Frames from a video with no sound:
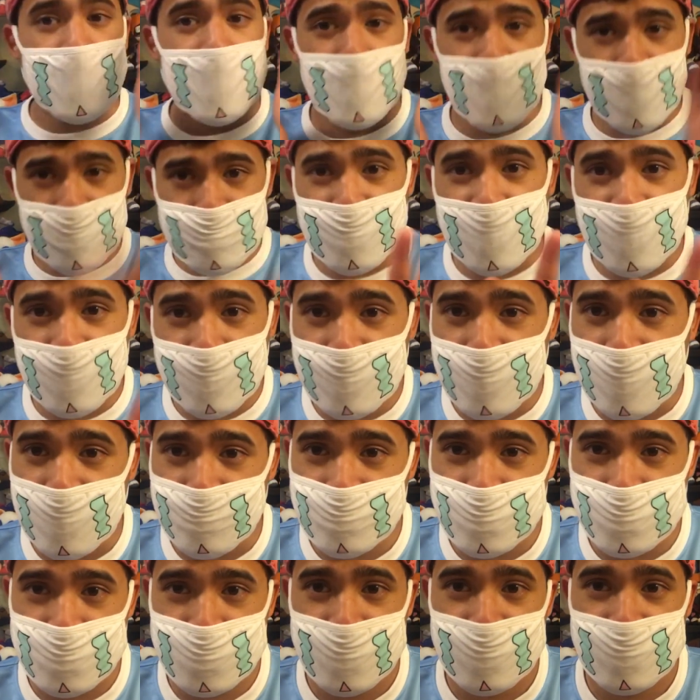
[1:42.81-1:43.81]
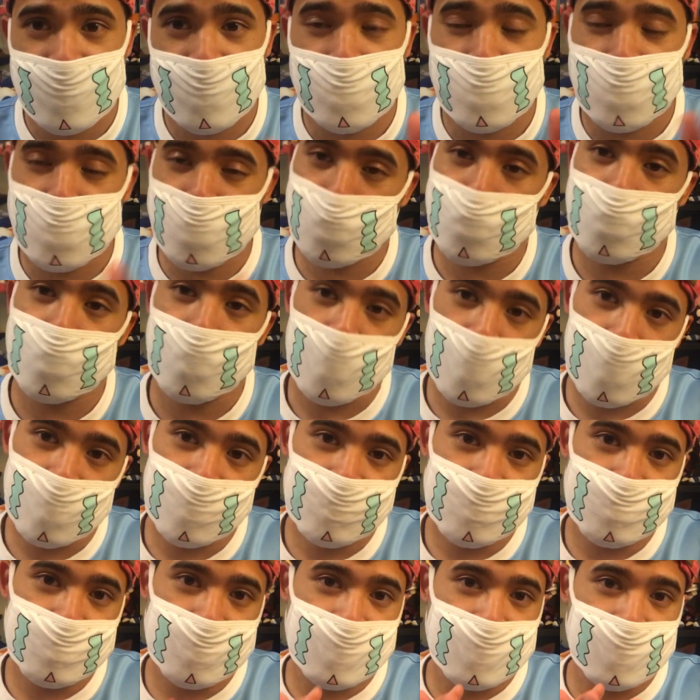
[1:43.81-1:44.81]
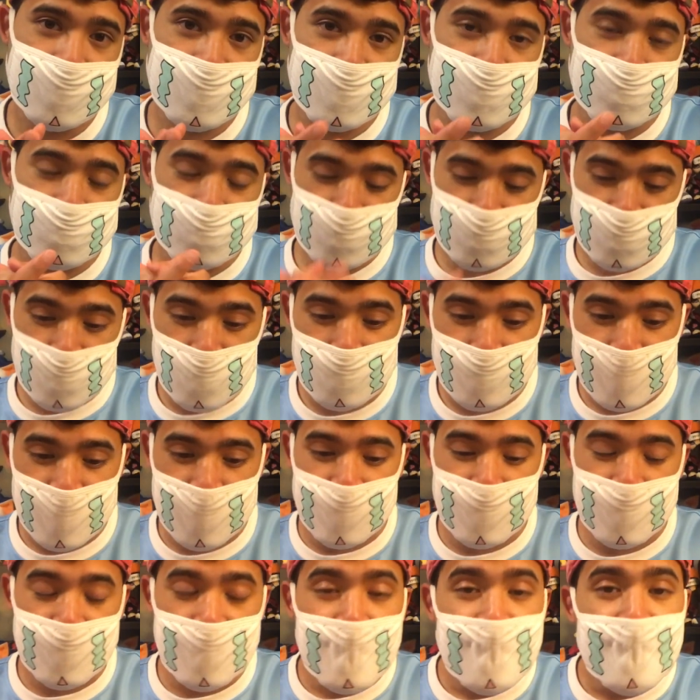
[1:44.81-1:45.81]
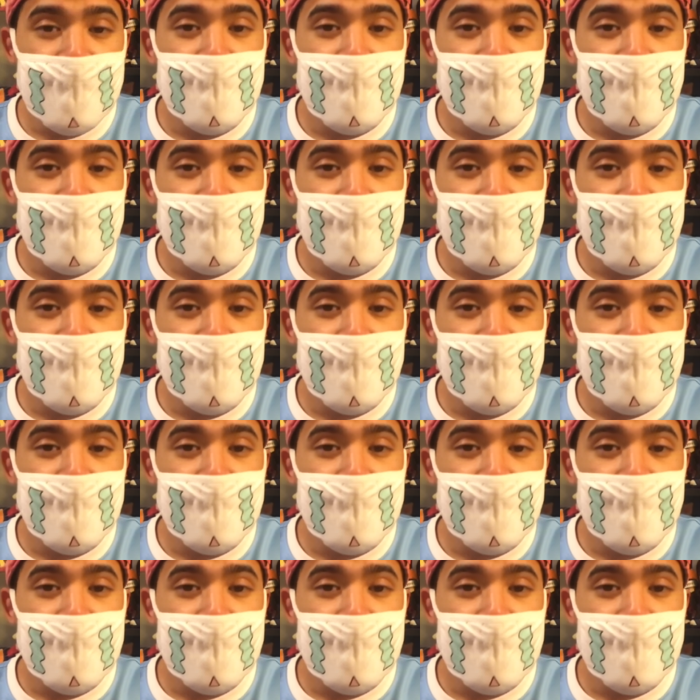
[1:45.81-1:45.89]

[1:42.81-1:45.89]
I'm not gonna have the chance to show you all of them because there's so many,